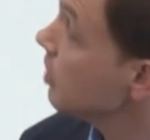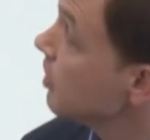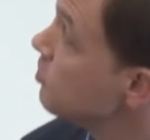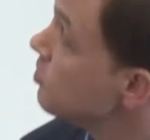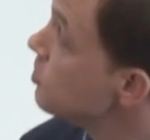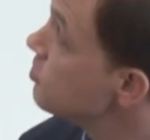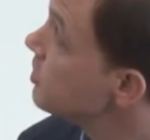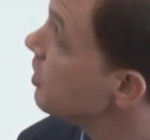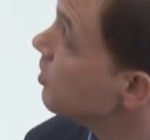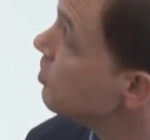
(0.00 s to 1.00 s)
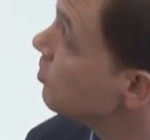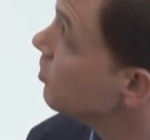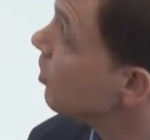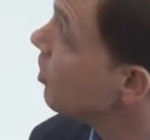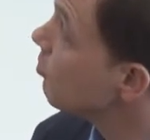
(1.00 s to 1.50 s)
they're introducing a new
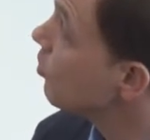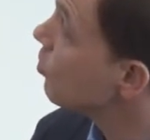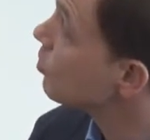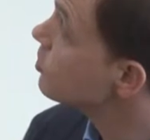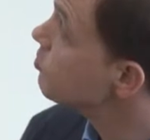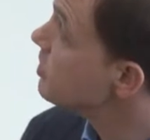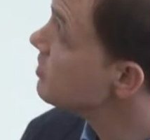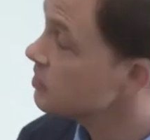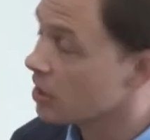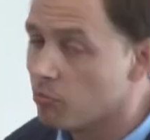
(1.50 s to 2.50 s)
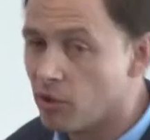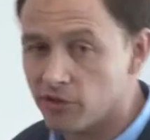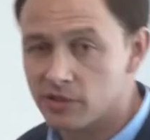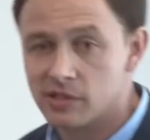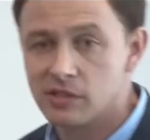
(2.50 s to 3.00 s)
term called species
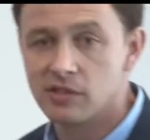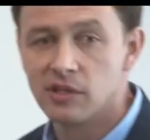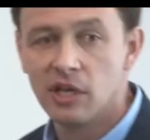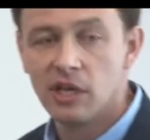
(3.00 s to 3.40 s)
hypothesis.